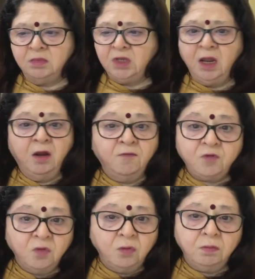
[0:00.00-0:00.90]
they
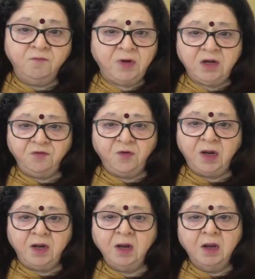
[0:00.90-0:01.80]
have to
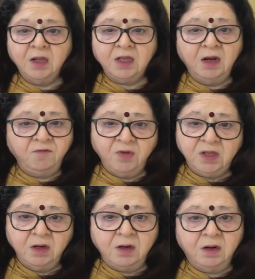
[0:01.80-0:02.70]
verify that
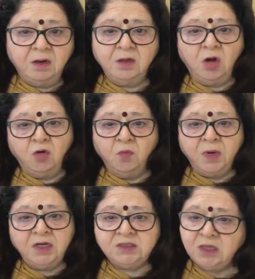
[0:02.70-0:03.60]
whether
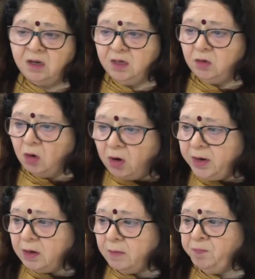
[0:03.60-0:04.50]
documents are in
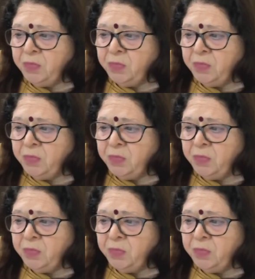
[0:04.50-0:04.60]
order.